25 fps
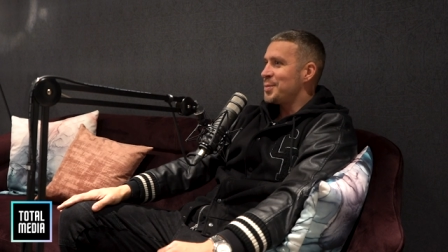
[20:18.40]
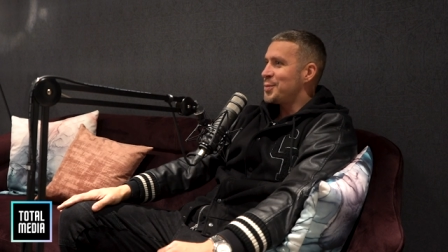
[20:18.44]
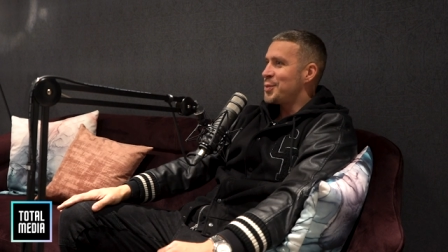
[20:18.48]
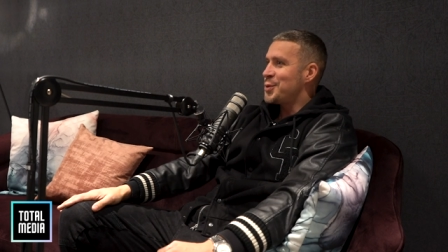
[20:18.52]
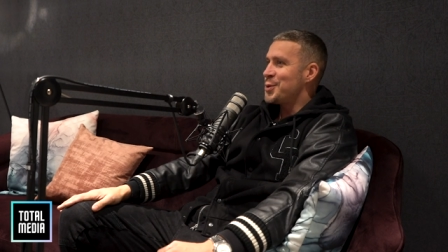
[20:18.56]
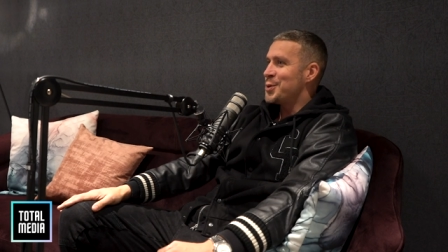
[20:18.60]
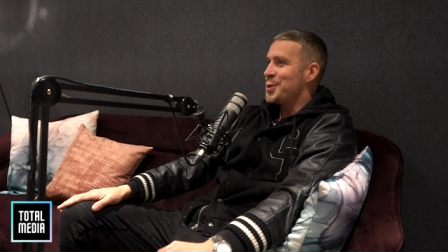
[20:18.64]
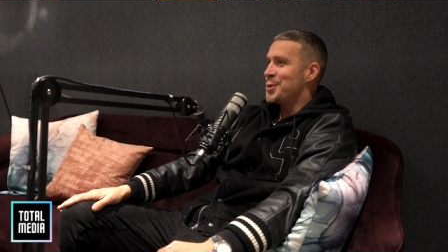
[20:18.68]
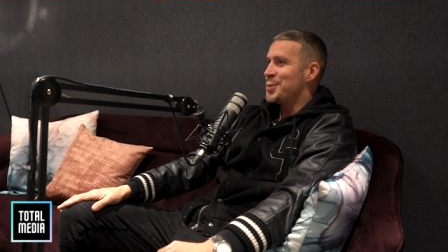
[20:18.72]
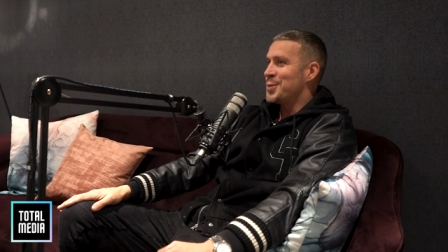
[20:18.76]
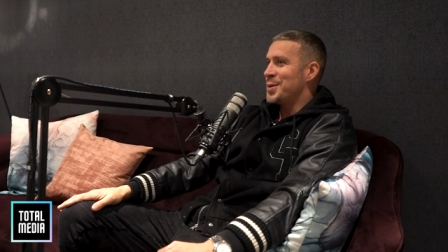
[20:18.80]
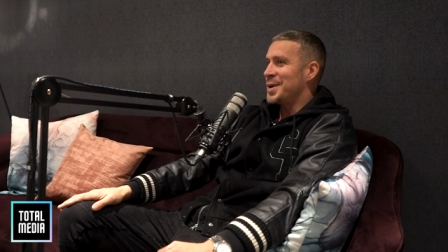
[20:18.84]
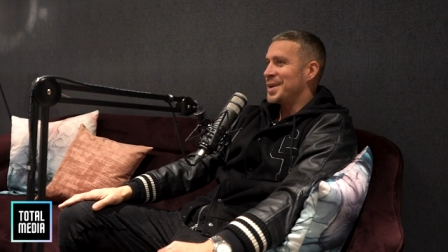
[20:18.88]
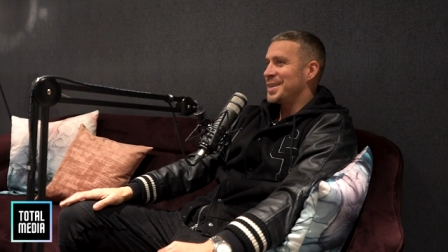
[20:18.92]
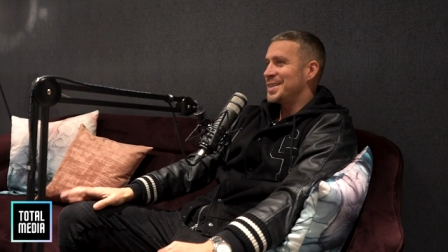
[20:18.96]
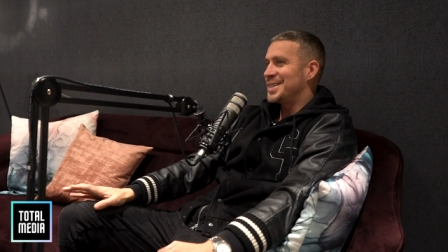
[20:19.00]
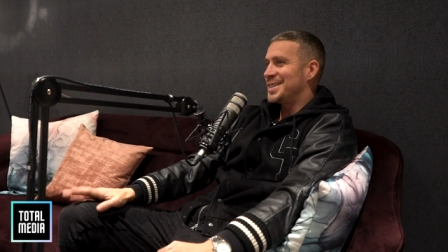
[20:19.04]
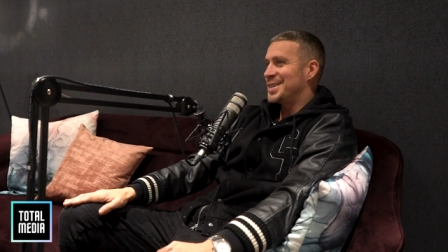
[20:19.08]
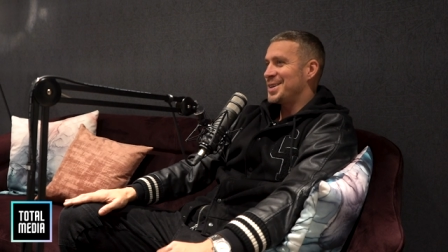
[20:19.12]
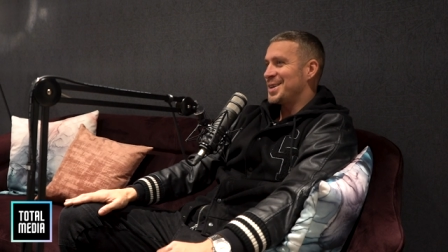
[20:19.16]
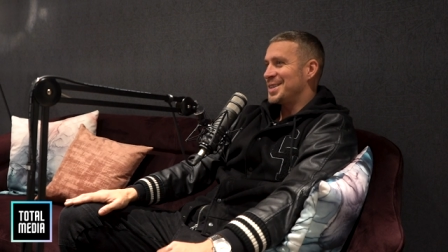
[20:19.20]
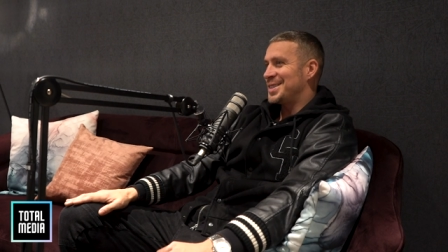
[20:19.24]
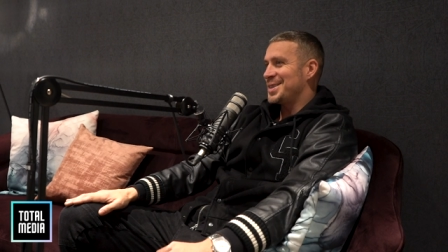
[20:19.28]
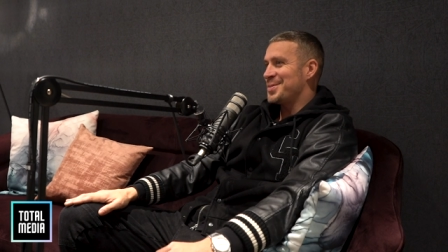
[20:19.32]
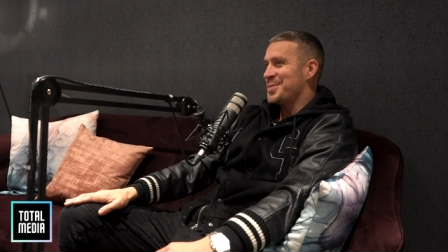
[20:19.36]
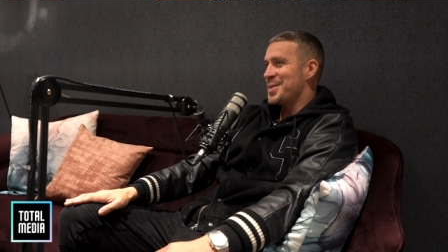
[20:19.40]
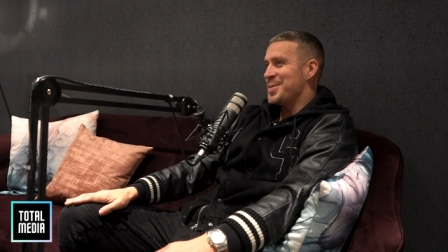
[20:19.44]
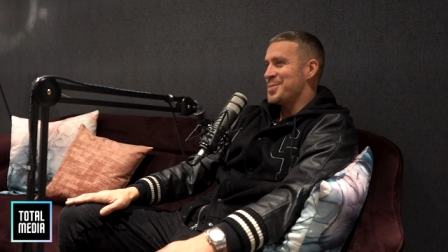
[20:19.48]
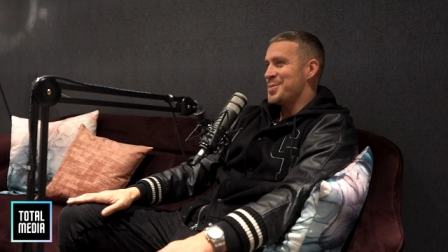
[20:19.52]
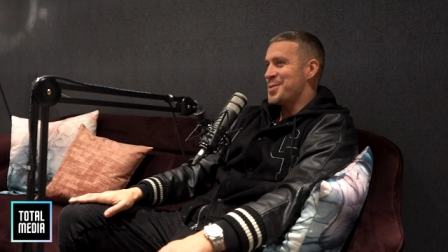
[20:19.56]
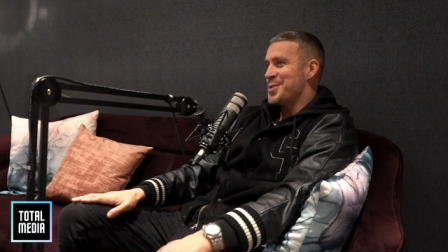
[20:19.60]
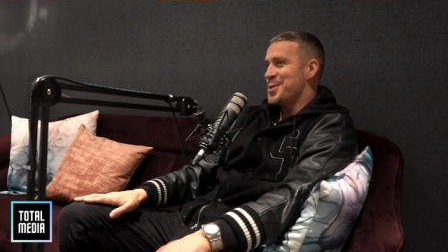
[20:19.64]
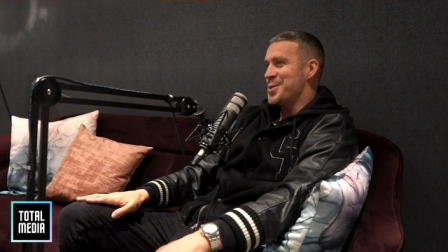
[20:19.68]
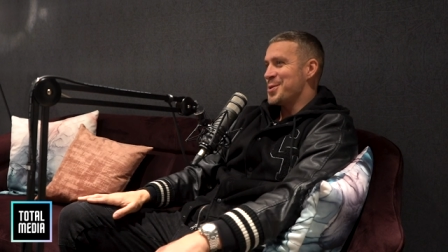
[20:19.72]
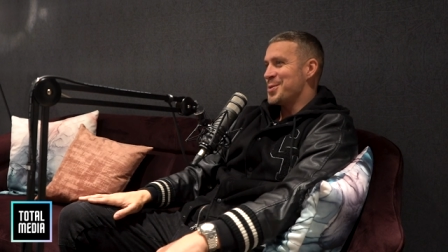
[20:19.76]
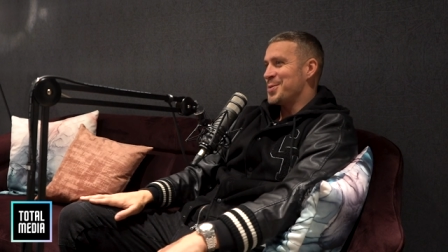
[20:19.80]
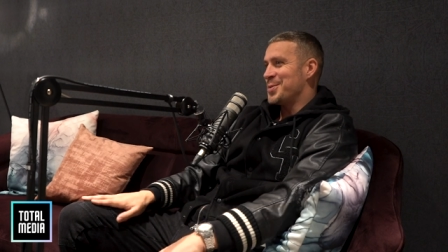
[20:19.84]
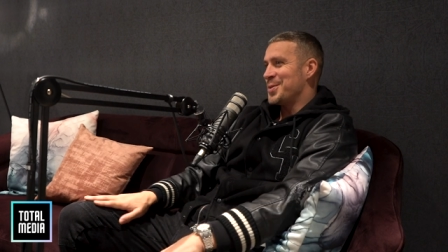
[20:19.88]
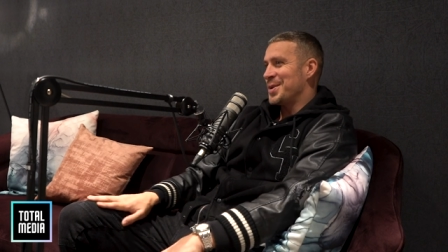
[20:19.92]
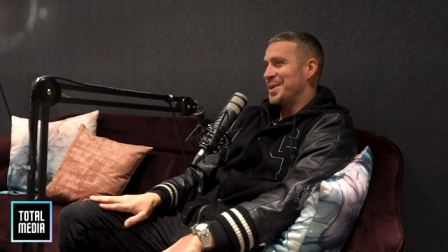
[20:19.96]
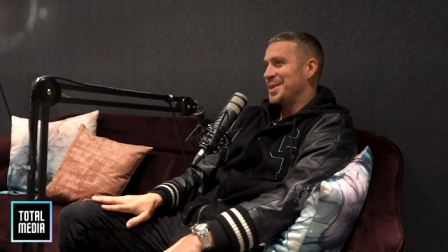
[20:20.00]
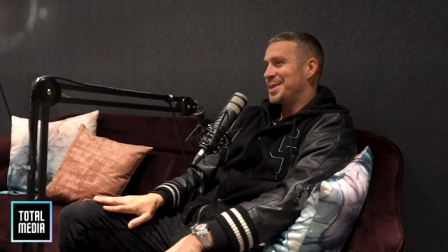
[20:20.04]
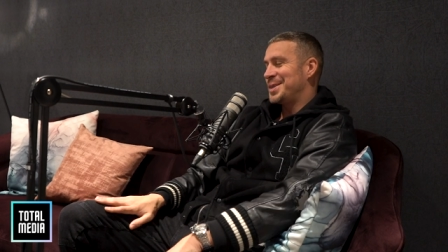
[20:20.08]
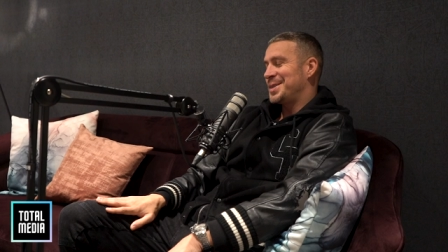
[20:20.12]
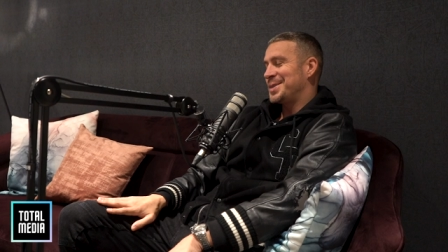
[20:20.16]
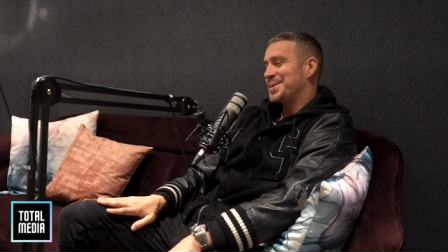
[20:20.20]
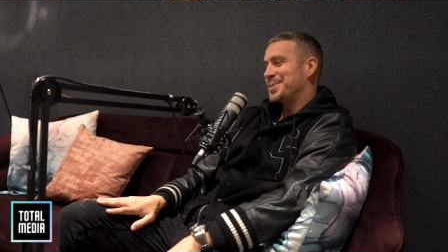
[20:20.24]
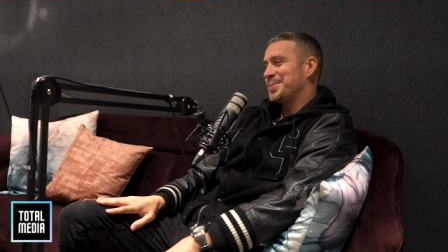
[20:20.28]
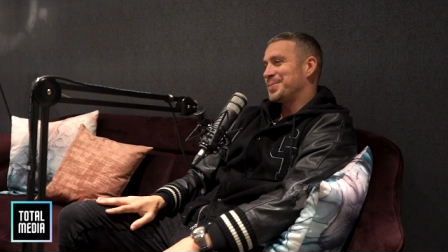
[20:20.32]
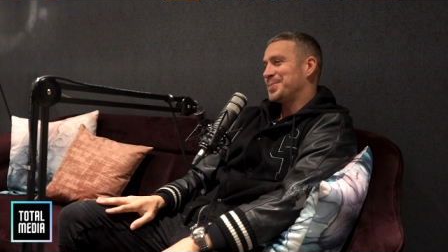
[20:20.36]
important got few, ones. Yeah. Got some important
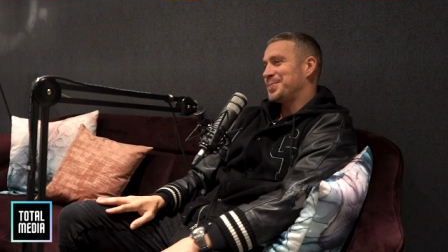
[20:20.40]
ones.